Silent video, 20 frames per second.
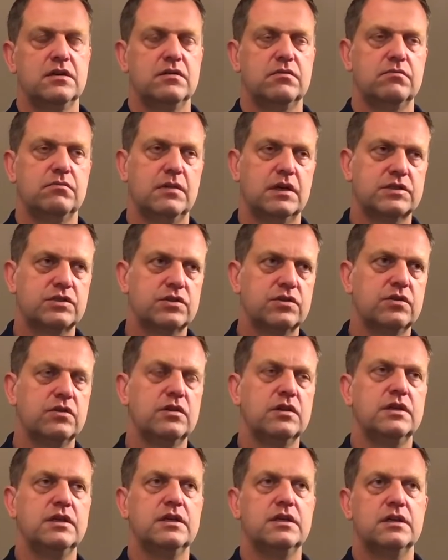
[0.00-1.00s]
much
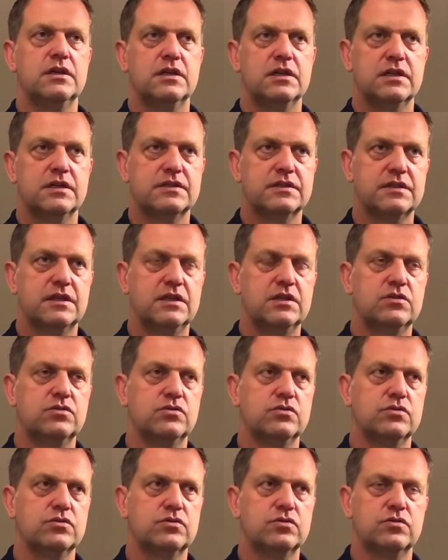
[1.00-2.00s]
earlier, let's say,
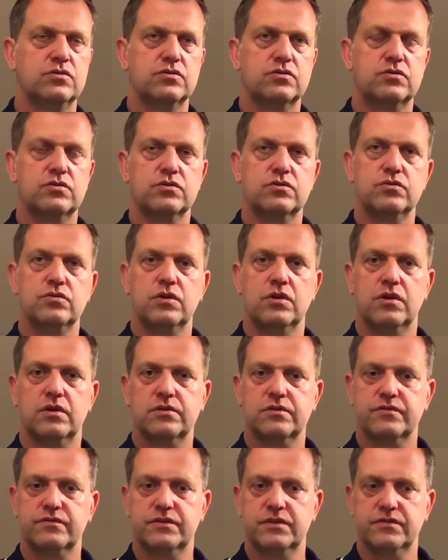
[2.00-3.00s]
to do a lot
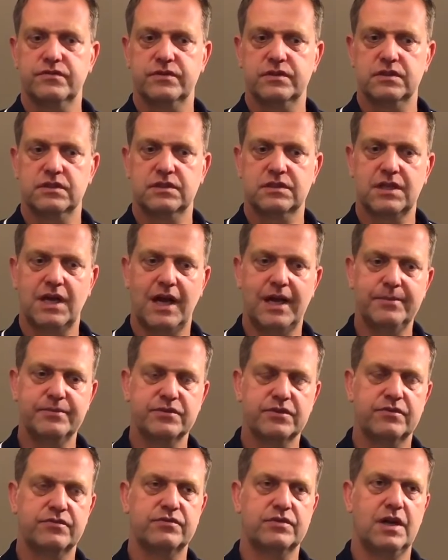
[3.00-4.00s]
of different types
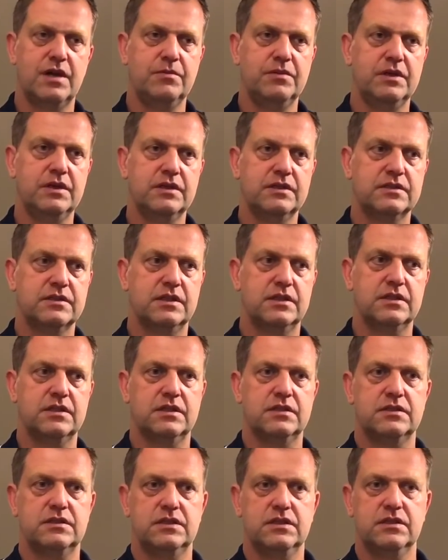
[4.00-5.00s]
of rubbers, and I
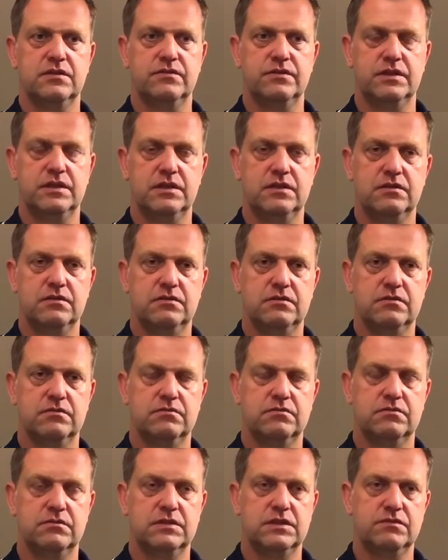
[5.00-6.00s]
think
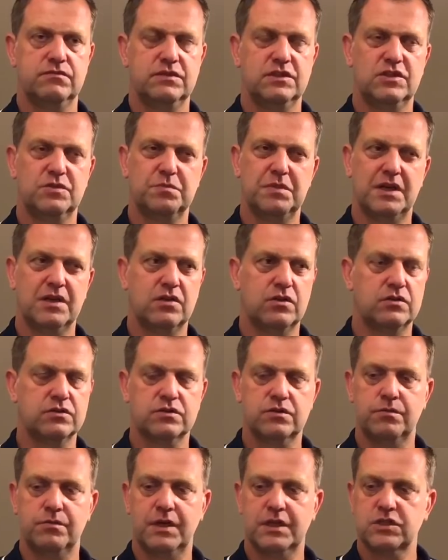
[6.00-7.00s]
we spend
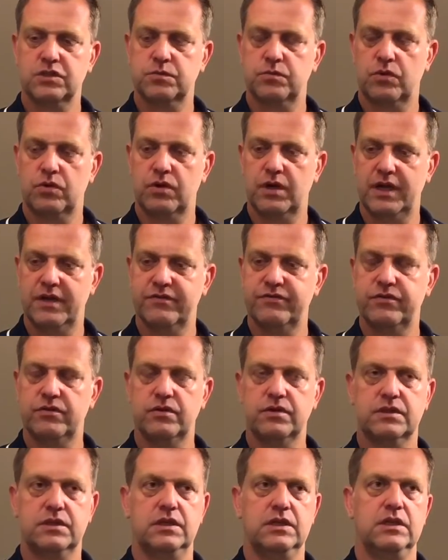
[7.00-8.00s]
also much more
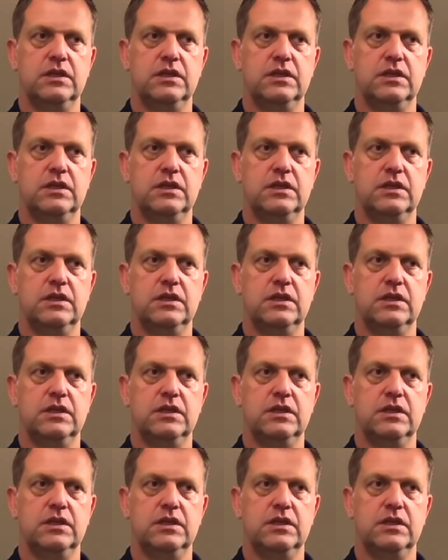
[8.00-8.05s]
effort